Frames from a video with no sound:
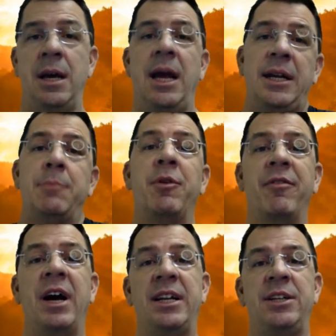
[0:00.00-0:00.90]
and to
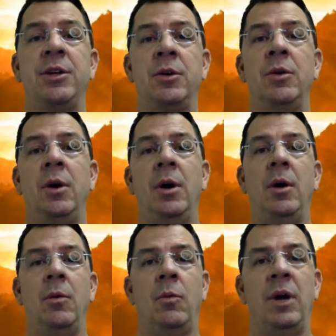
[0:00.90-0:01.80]
provide you
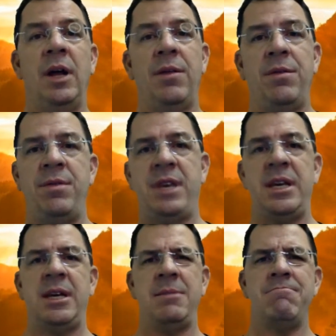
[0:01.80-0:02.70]
with
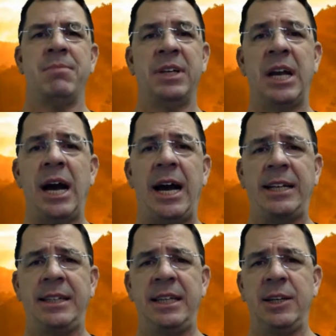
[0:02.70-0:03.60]
the
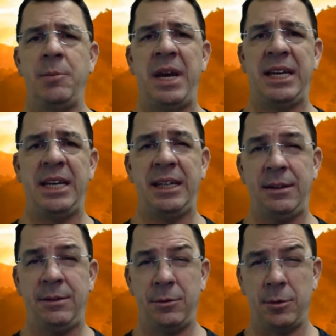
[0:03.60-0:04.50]
guide that you may
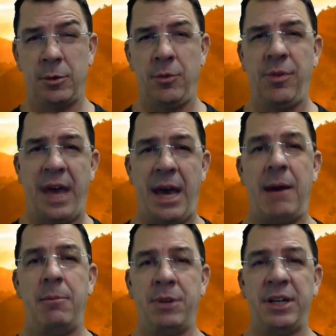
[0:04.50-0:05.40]
need through
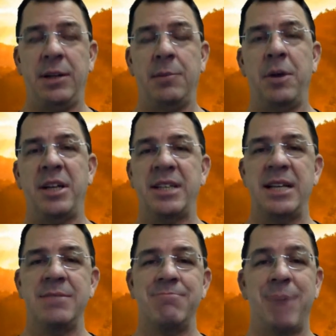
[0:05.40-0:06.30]
that particular
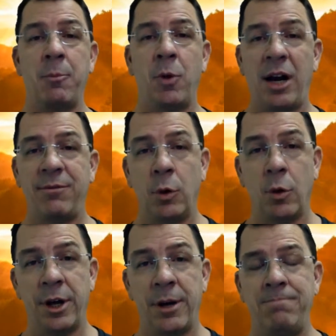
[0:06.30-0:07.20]
process. I'm Rock,
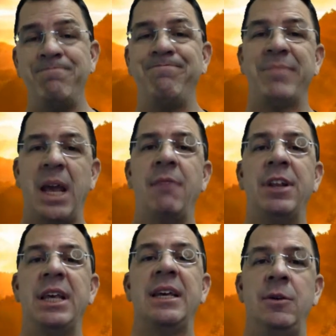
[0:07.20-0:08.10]
Florida.
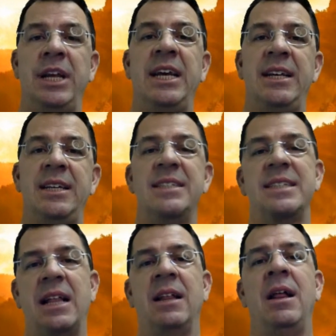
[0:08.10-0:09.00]
Everything you need to
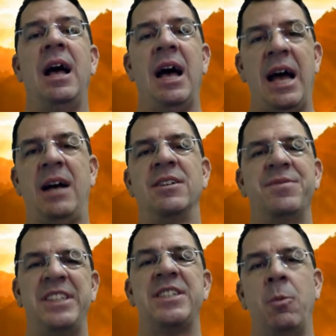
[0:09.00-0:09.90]
sell a house
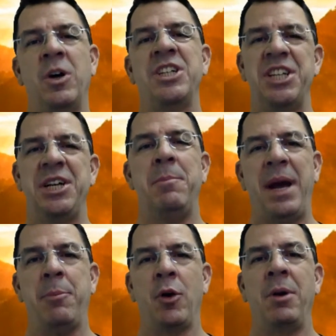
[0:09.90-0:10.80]
fits on one sheet of
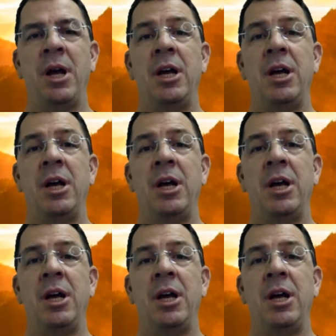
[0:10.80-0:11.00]
paper.